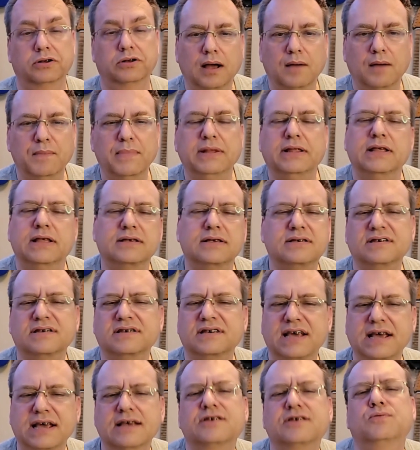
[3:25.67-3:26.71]
I mean, this is
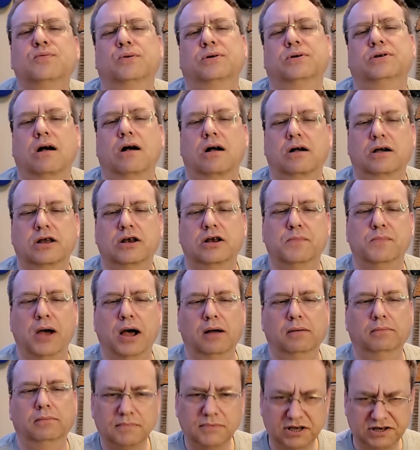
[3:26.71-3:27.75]
Kiss we're talking about.
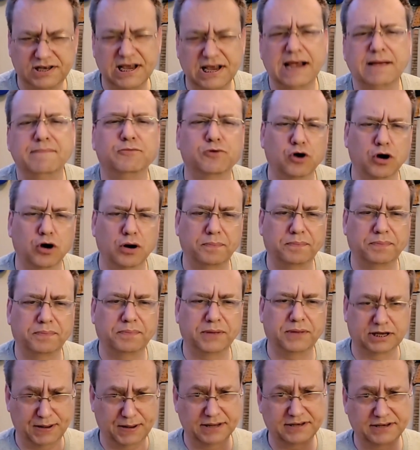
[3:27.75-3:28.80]
The same group that's
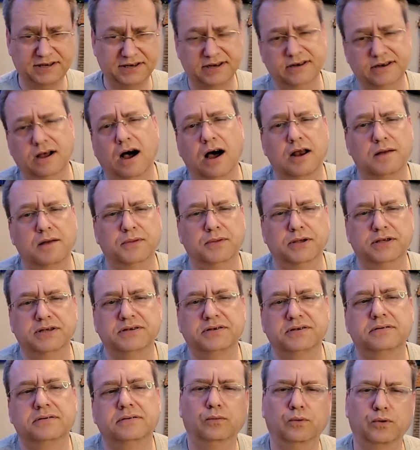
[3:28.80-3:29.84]
been
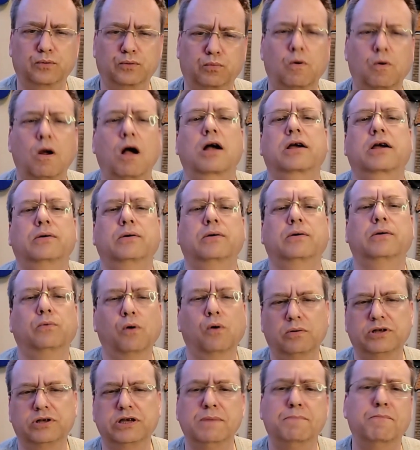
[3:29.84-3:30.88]
synonymous with rock and
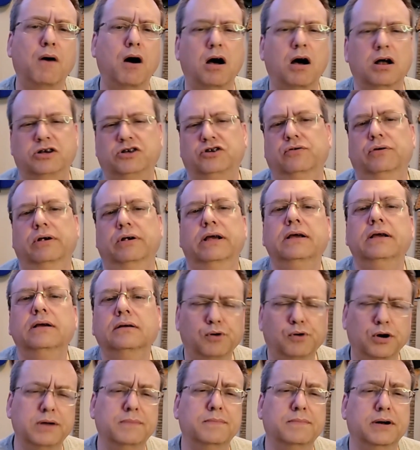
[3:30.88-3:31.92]
roll debauchery
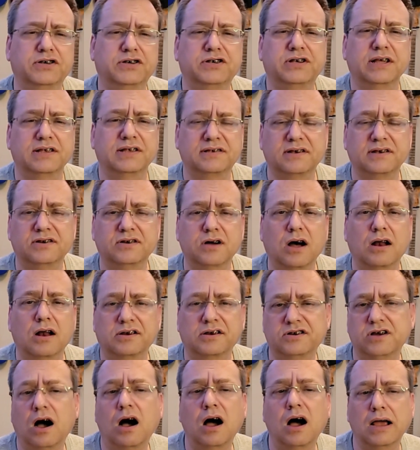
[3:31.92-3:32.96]
pretty much since the dawn of
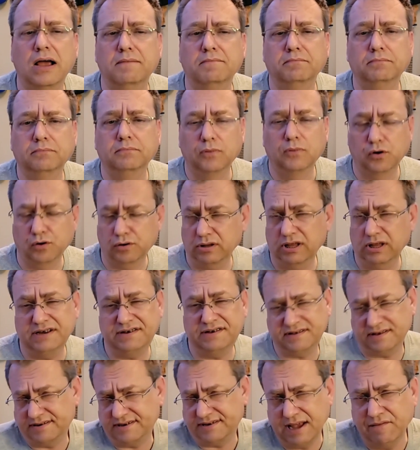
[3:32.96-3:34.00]
time, or at least
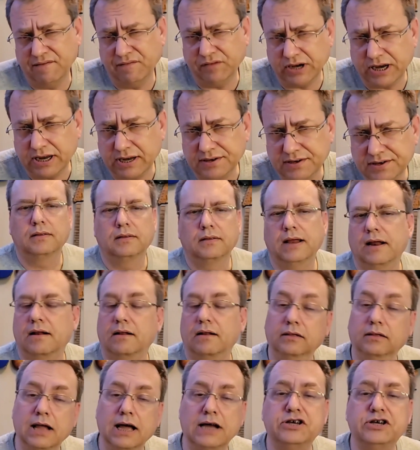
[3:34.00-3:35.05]
the 70s. Now, the
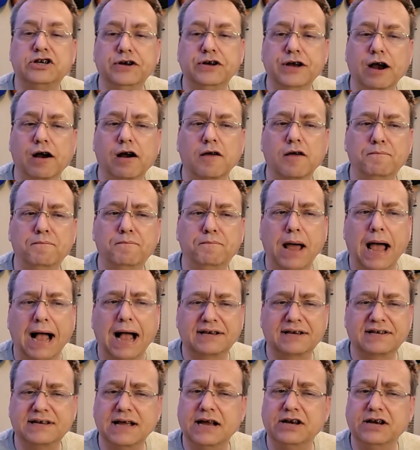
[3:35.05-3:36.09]
legendary
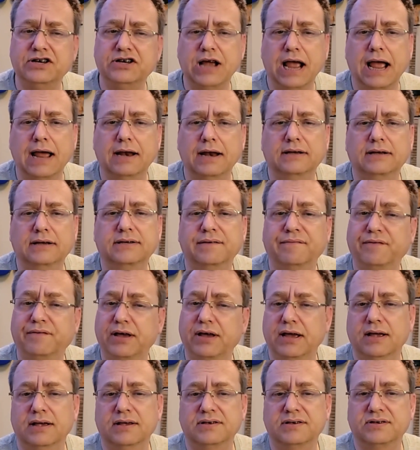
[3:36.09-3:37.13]
backstage antics of
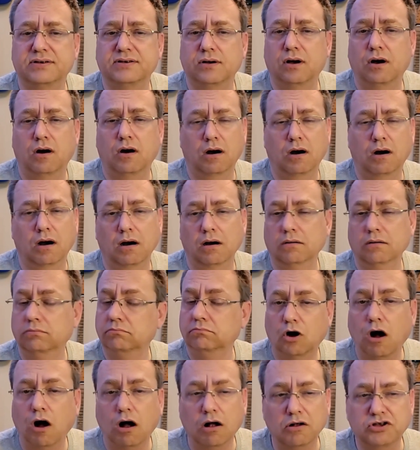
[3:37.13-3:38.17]
Kiss are
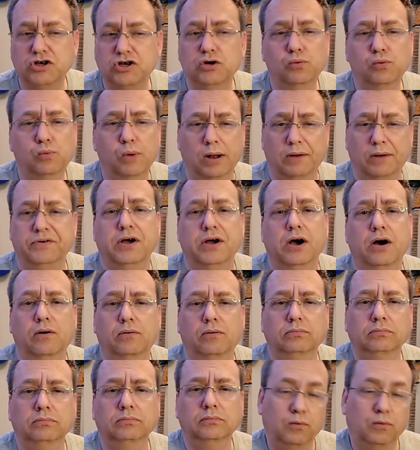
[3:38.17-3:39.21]
all too well
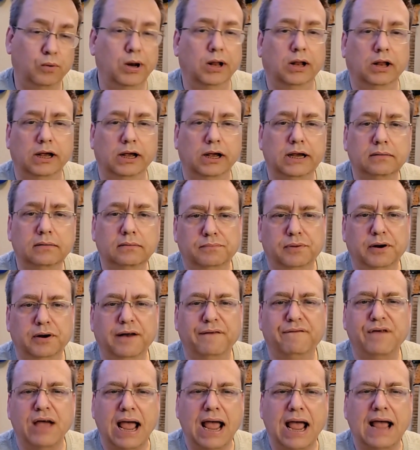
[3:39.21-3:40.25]
known, really. But
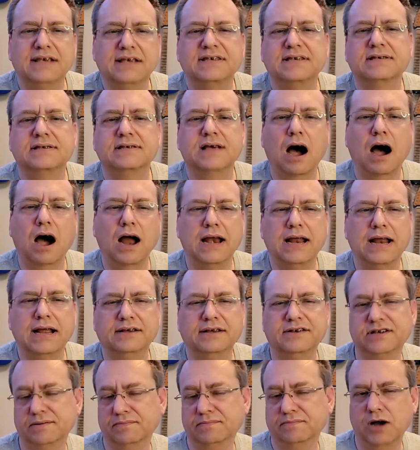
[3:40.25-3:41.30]
if Ace is hiding
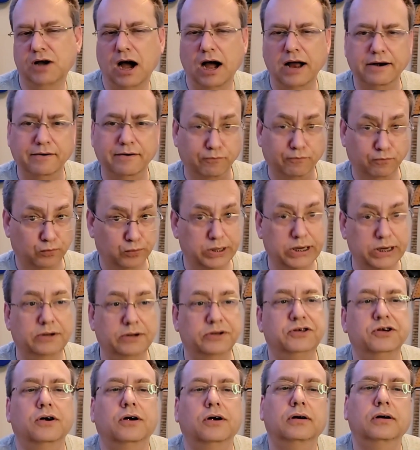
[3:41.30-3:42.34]
some kind of real
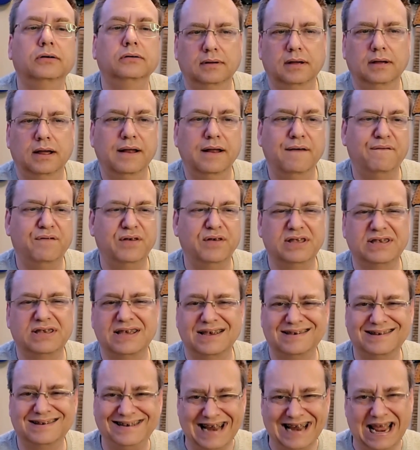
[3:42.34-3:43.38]
dirt, and if it's
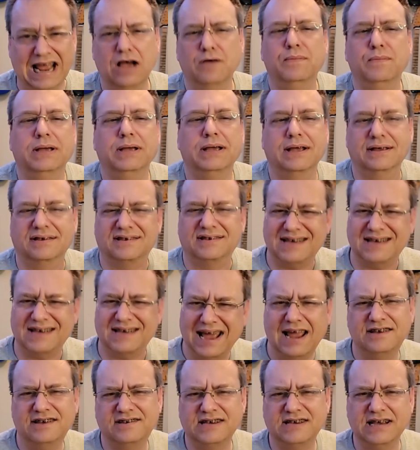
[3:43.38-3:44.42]
as damning as
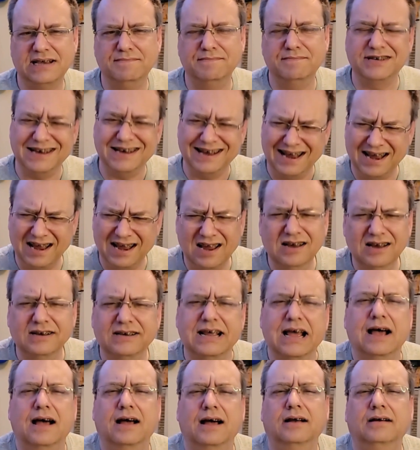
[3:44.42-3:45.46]
Ace seems to hint
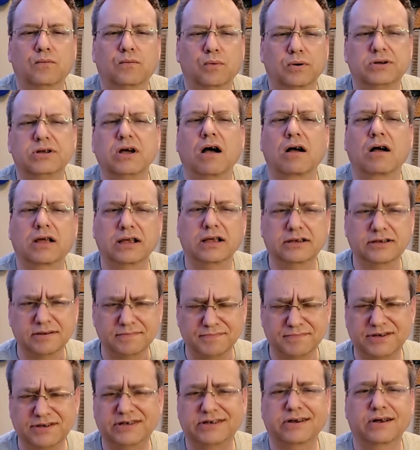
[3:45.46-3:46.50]
at, we're talking some
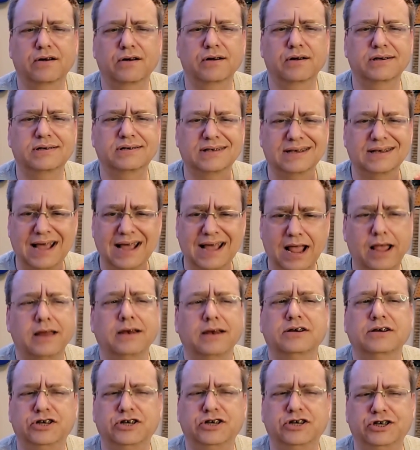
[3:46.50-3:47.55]
seriously
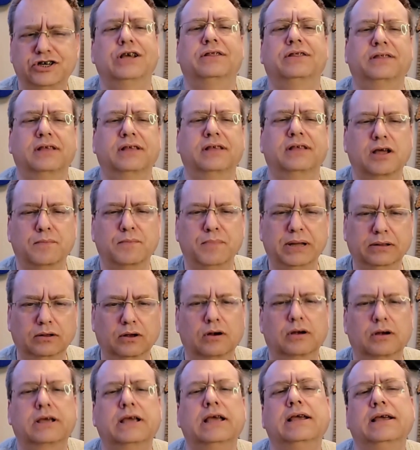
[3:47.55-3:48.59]
heinous shit that could be
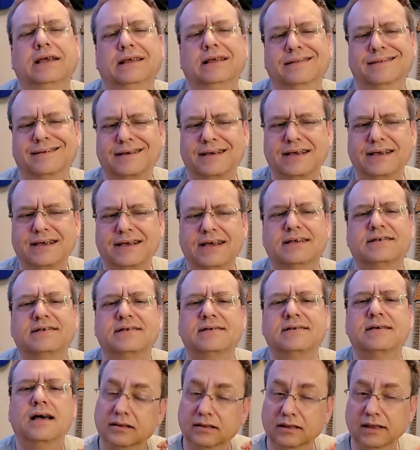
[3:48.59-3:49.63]
lurking in the Kiss
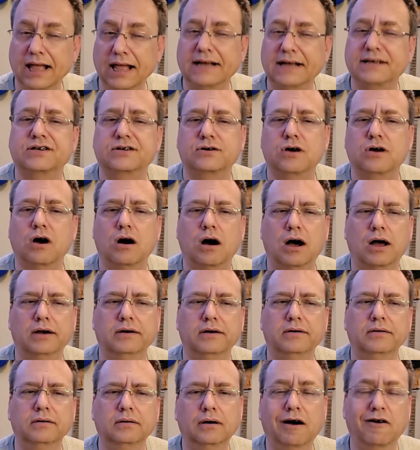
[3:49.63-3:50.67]

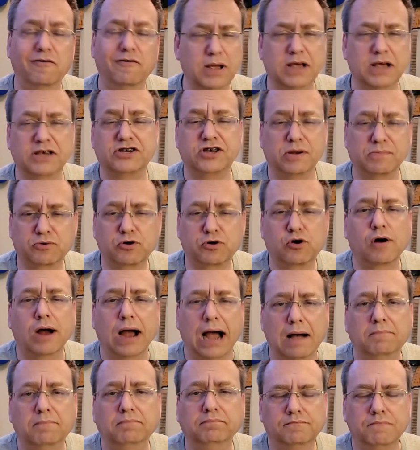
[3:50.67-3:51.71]
lexicon of messed up
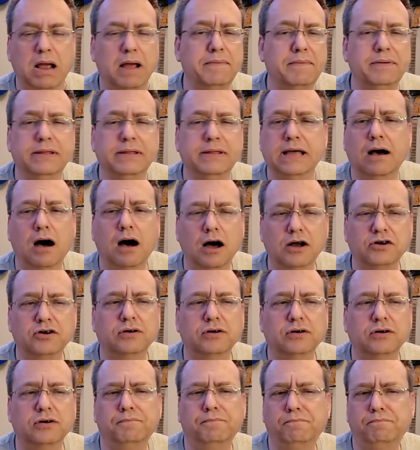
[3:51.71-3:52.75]
crap. Maybe that
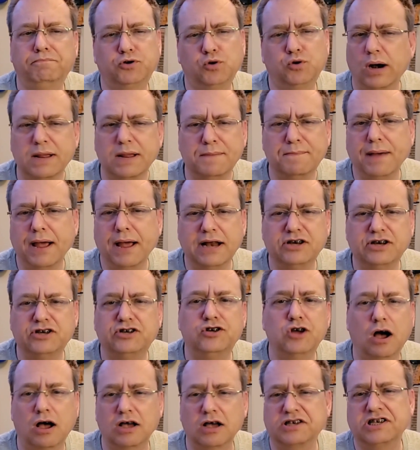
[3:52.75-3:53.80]
120-page
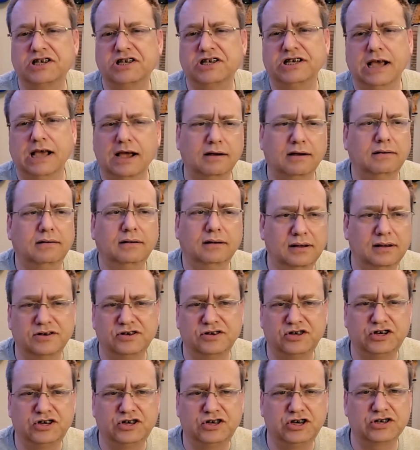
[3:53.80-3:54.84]
dossier is
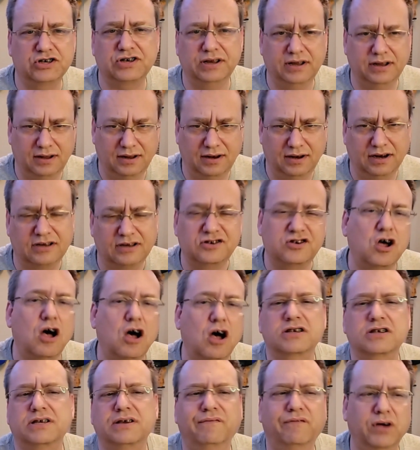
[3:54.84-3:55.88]
just an
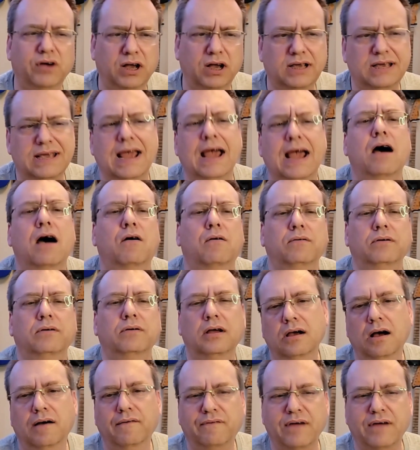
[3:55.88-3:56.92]
exhaustive account
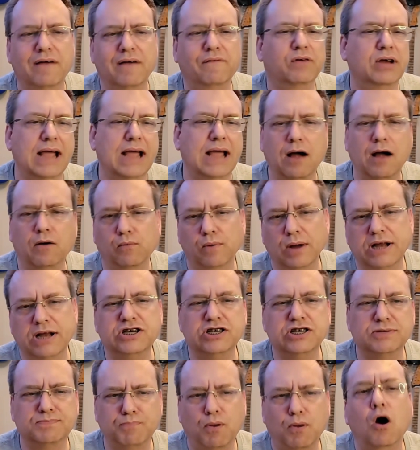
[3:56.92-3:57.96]
of every
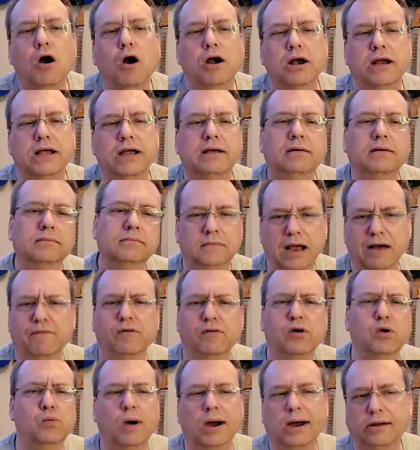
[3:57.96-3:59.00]
outrageous party,
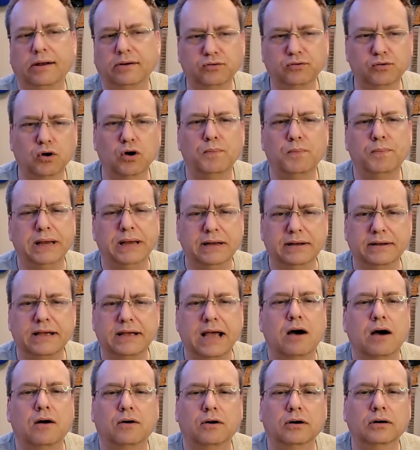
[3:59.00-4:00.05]
every wild groupie
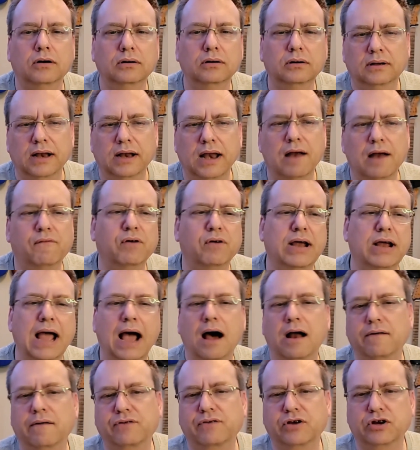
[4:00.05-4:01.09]
encounter, and every
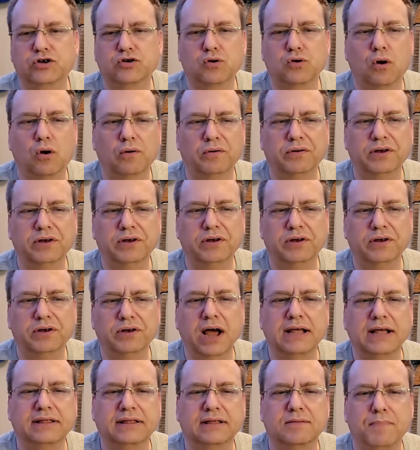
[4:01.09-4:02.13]
out-of-control night that
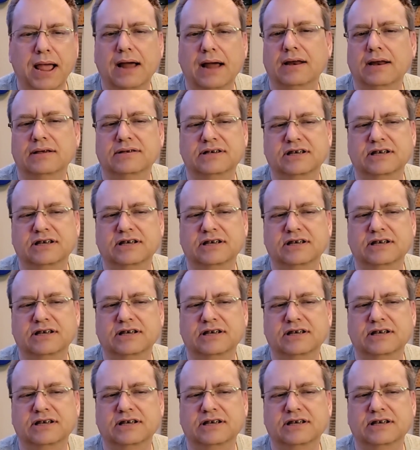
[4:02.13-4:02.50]
the band has